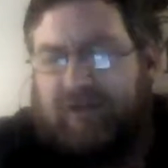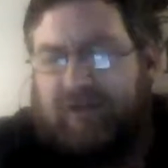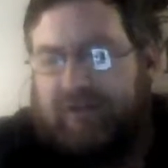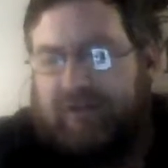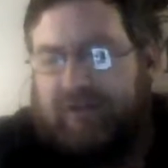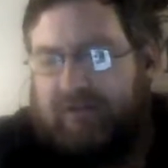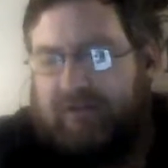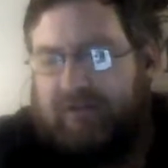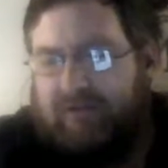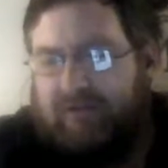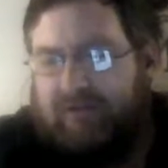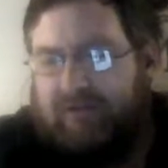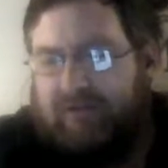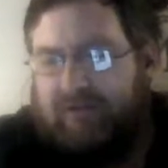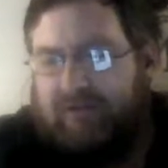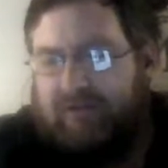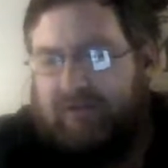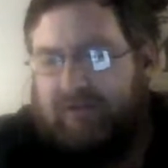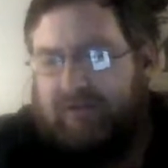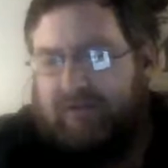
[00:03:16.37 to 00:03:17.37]
So the
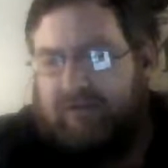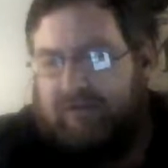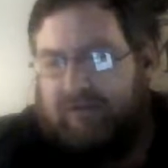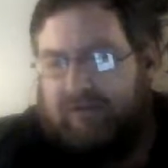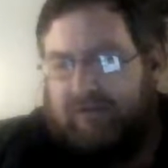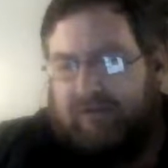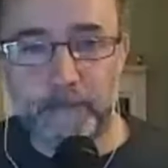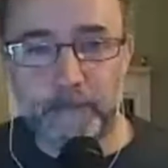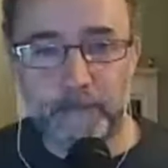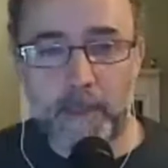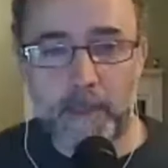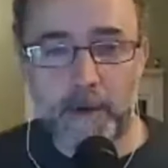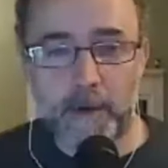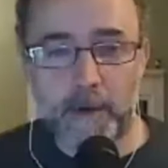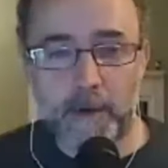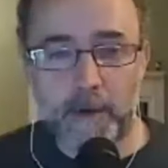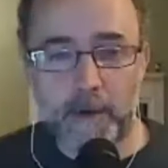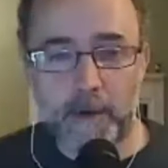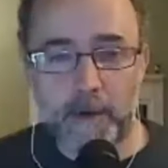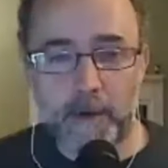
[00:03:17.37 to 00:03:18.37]
question is,
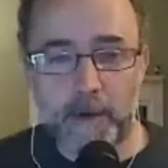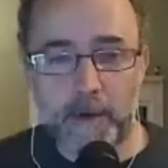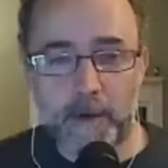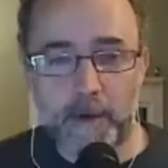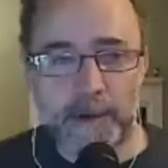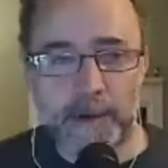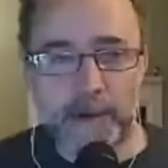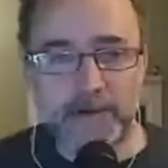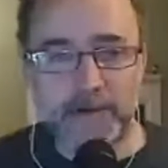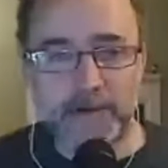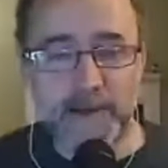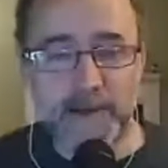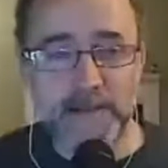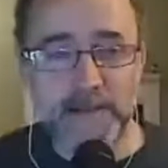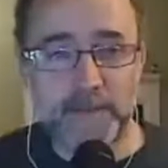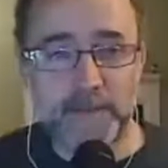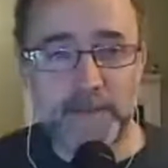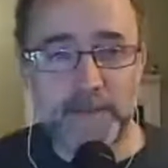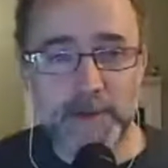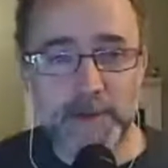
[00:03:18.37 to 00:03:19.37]

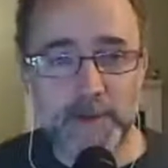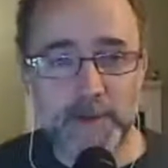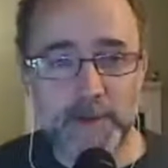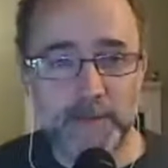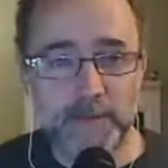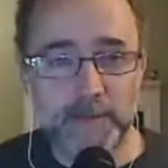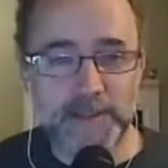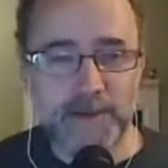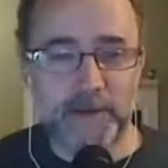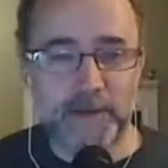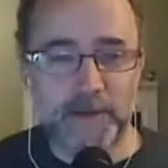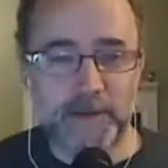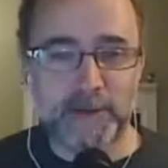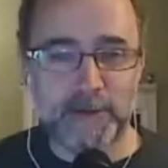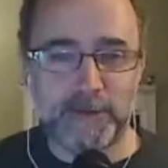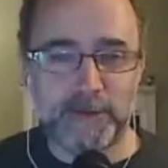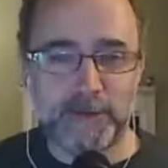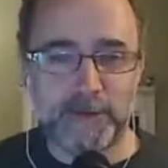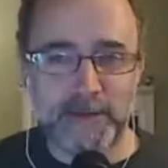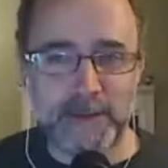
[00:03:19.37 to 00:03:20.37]
today's the anniversary of a
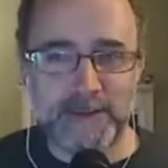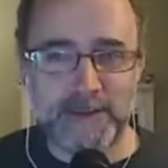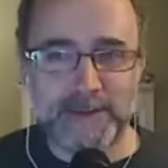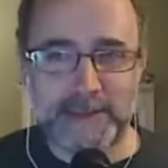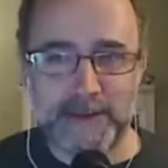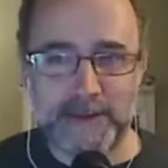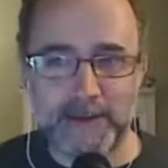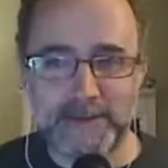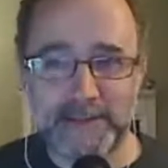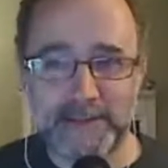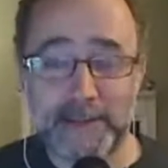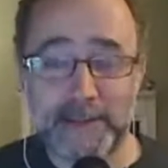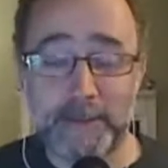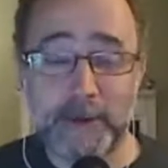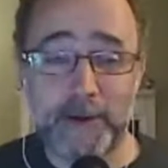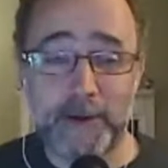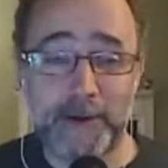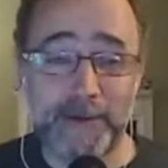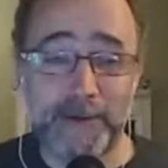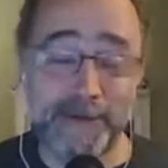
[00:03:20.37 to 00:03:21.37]
geological event in the
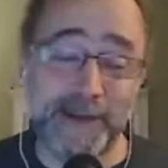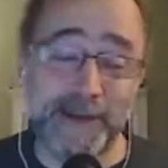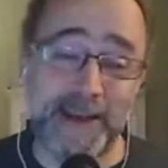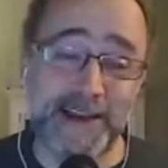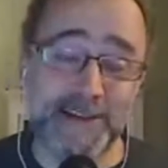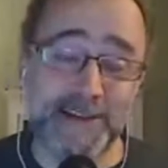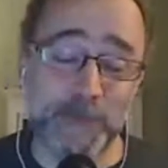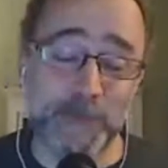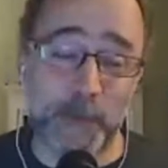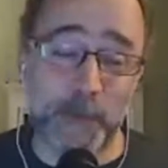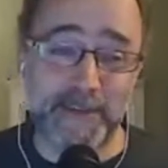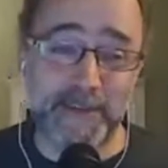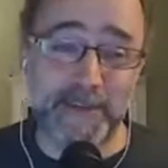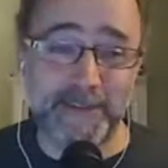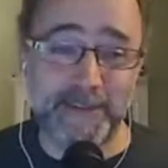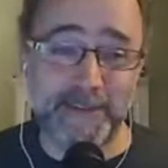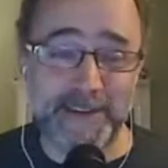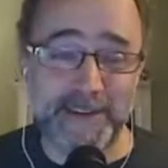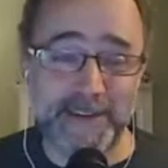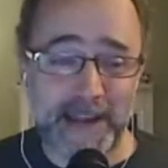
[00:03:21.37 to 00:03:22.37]
same area as one
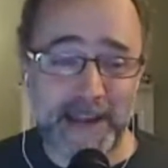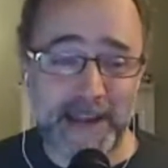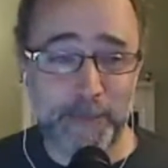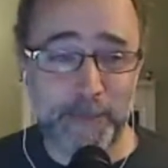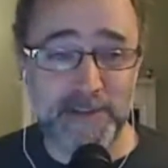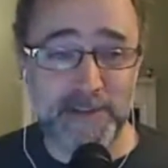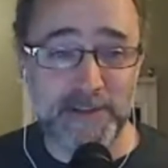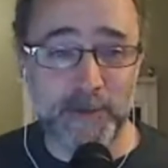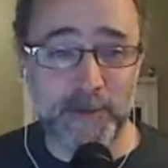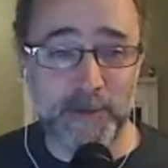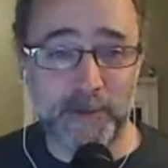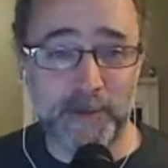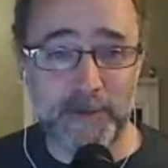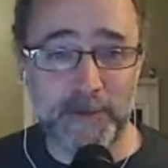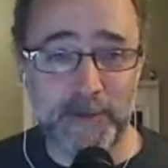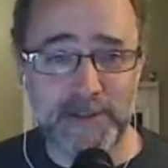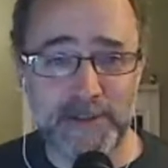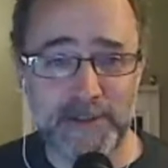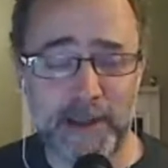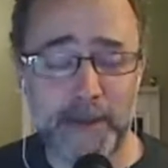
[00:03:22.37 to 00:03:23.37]
that happened earlier
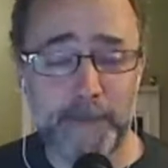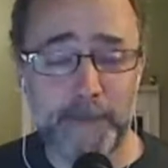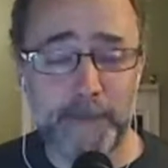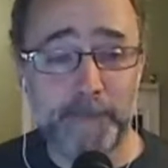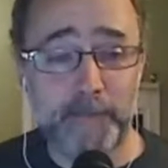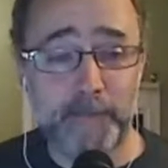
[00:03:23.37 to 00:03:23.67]
today.